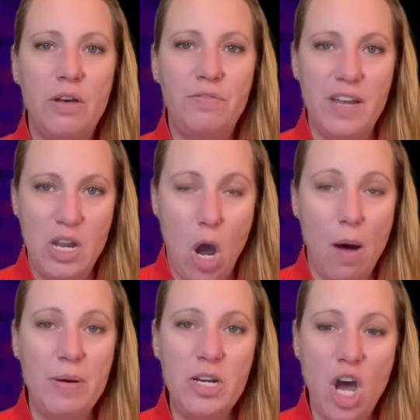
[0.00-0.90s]

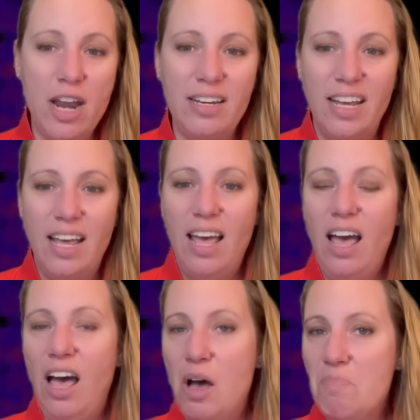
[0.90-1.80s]
phenomenon,
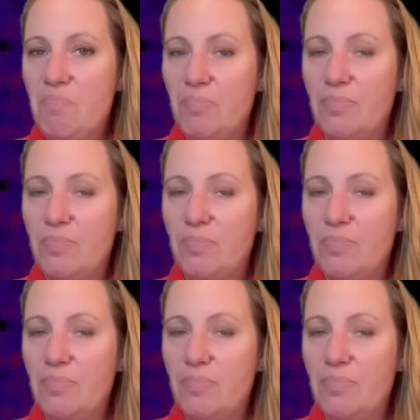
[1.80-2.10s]
um,